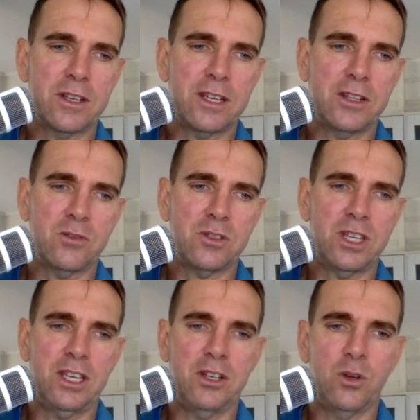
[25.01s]
and you'll
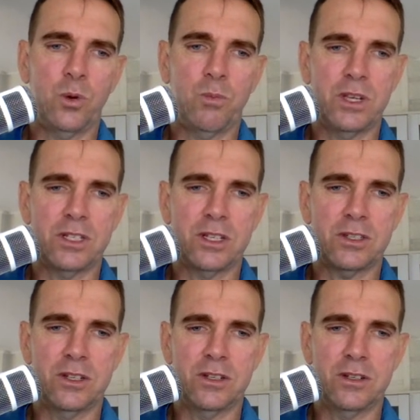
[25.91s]
see, nope, it
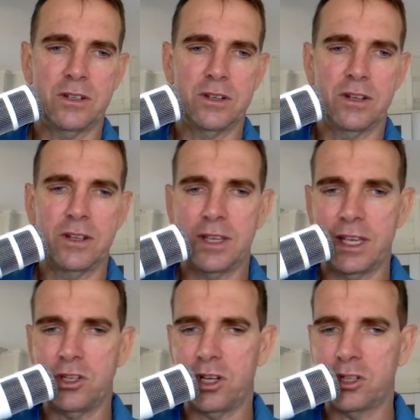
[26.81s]
doesn't.
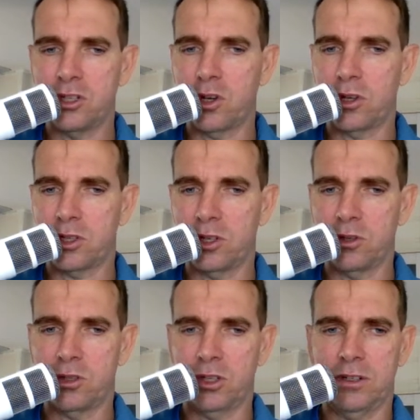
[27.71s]
And you can show the
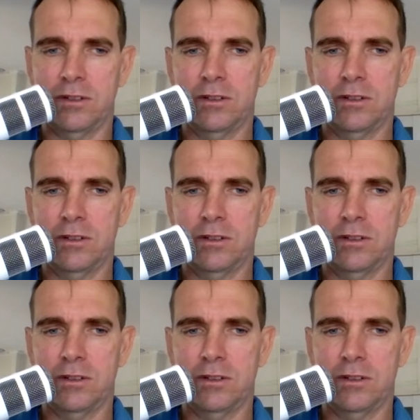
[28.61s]
solution.